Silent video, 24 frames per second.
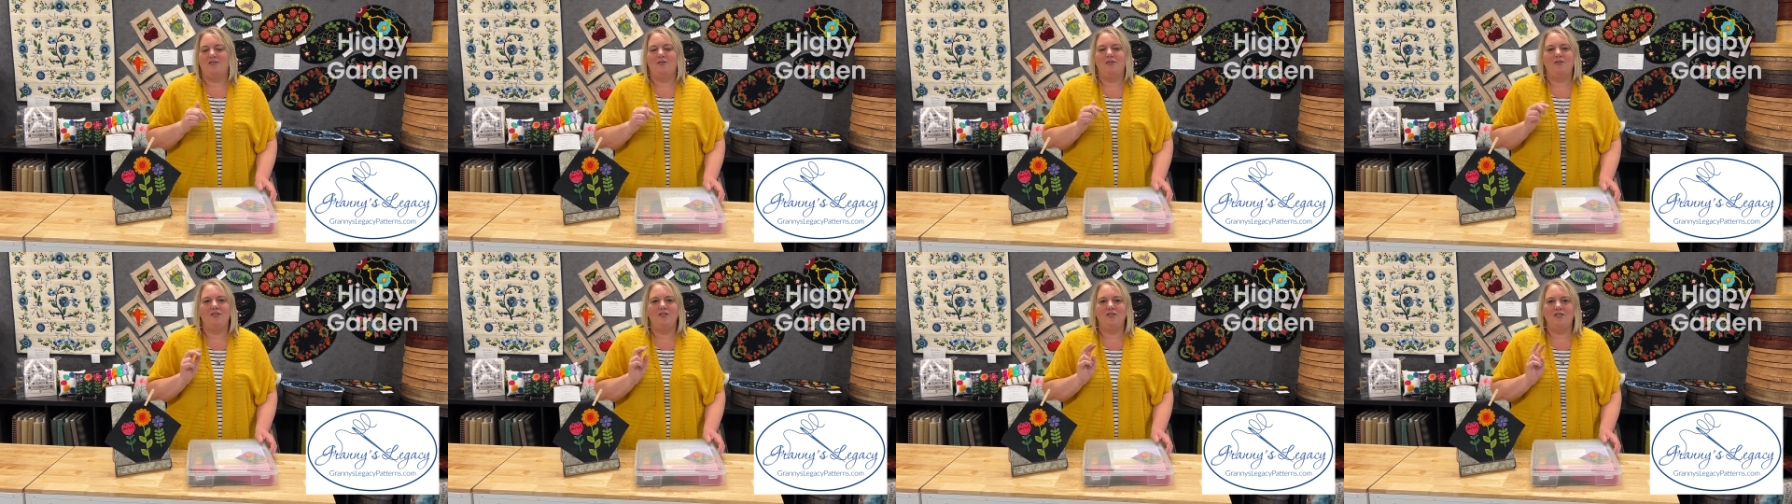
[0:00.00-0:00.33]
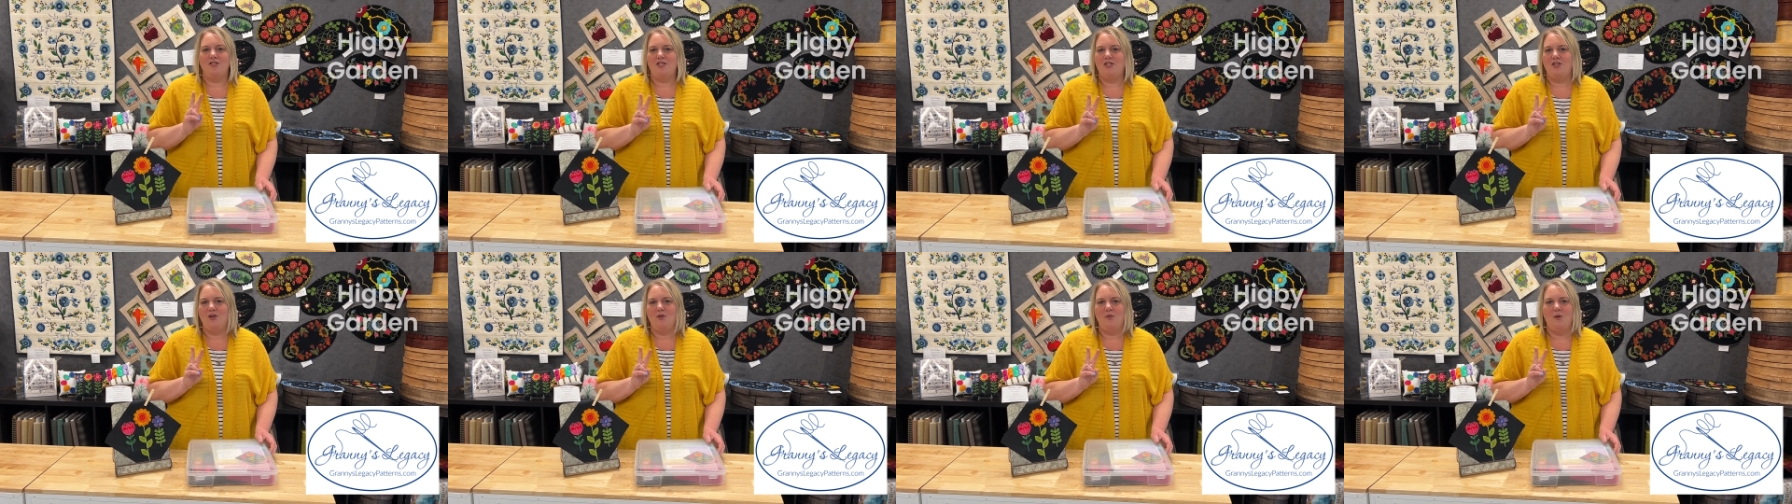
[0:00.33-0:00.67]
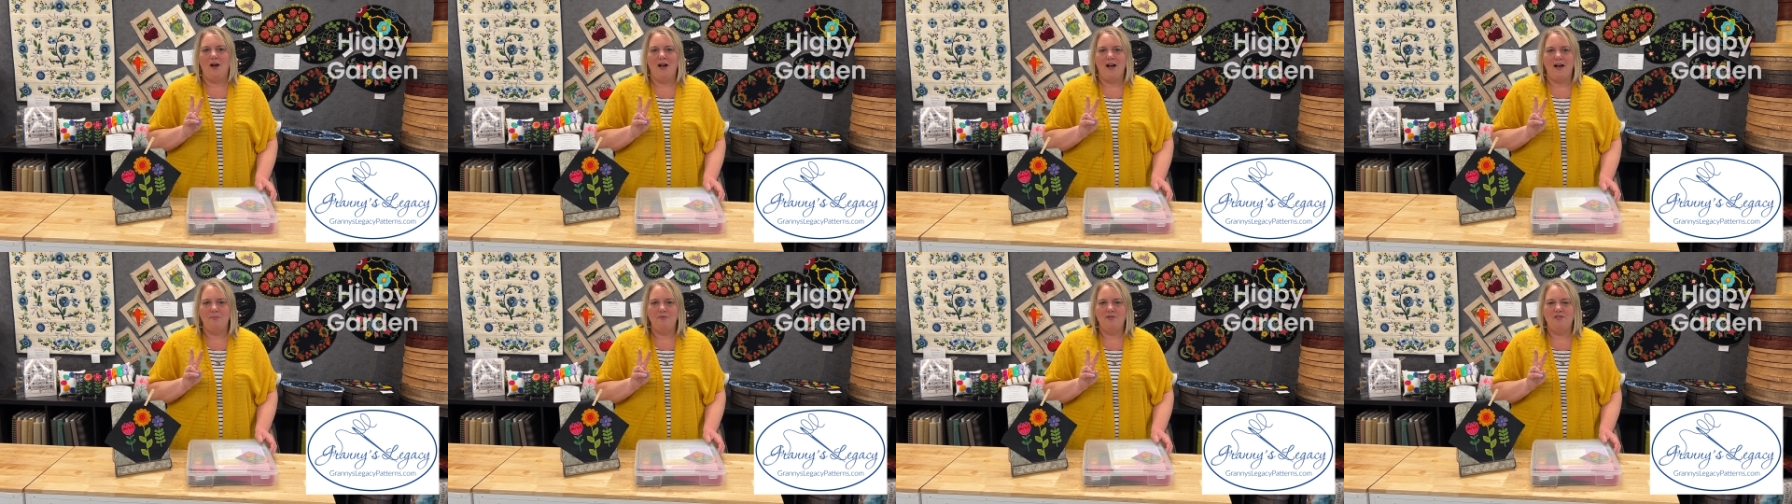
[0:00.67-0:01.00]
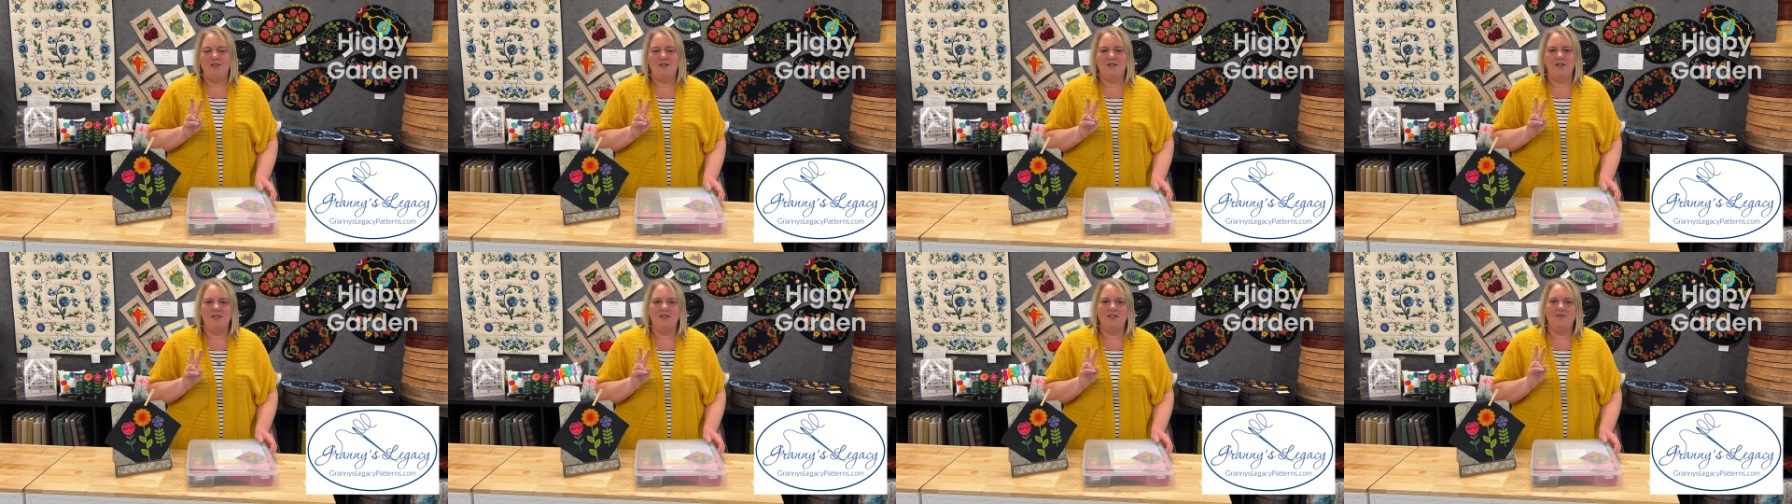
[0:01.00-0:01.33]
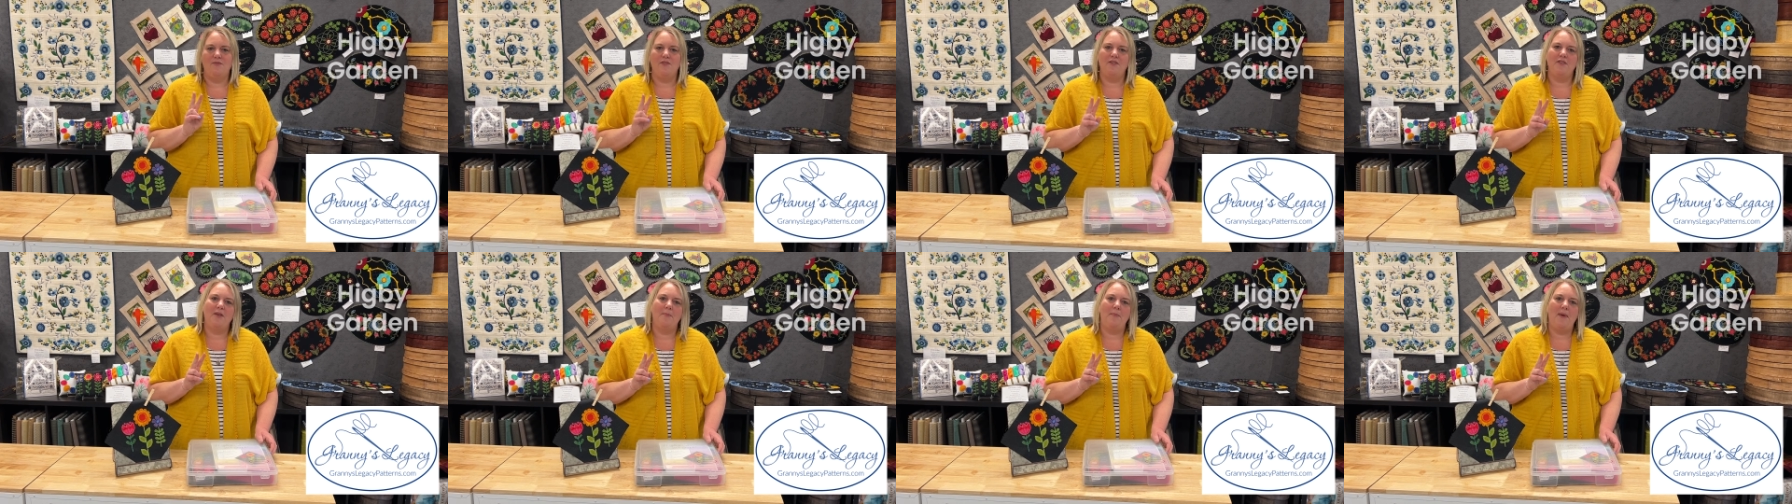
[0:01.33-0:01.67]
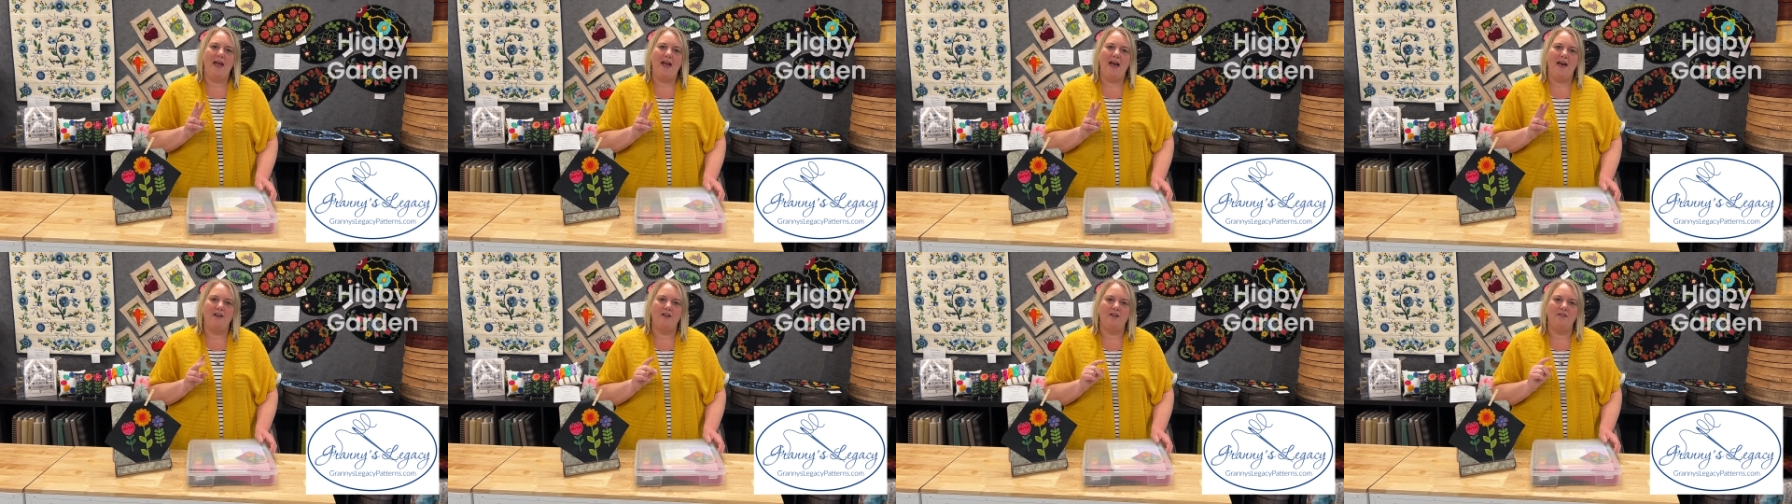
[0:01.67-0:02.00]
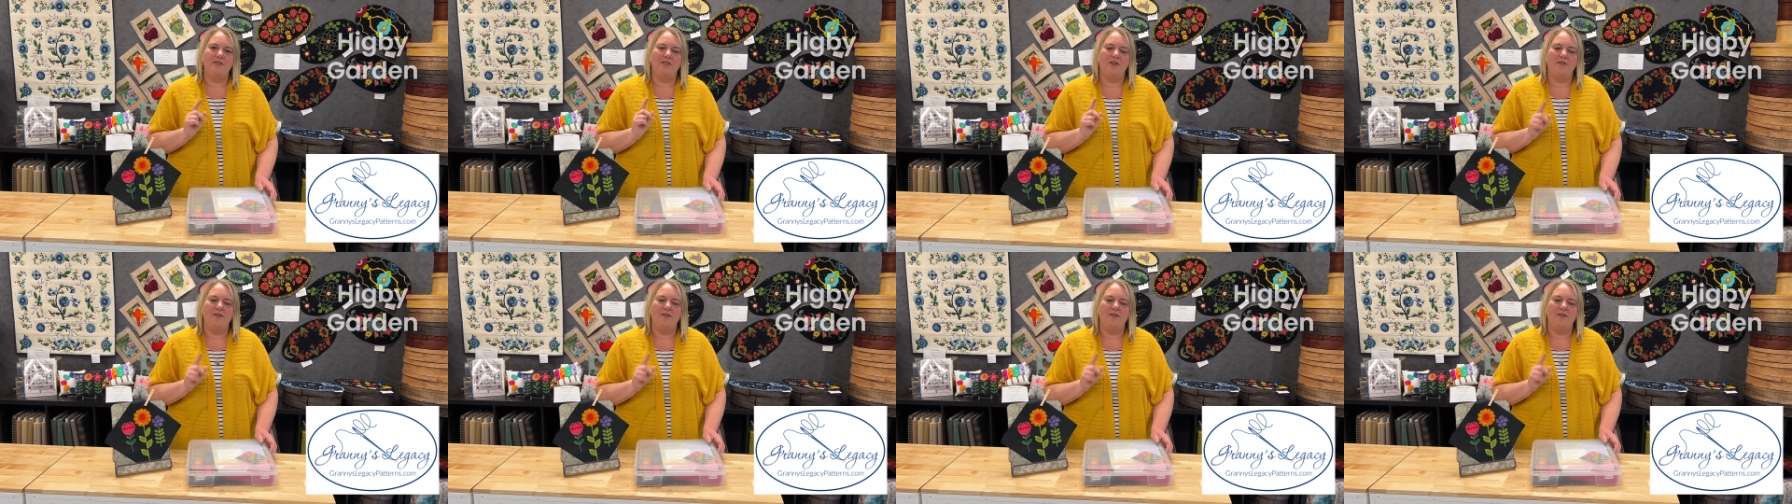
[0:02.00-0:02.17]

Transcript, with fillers: So there's two options for the pattern.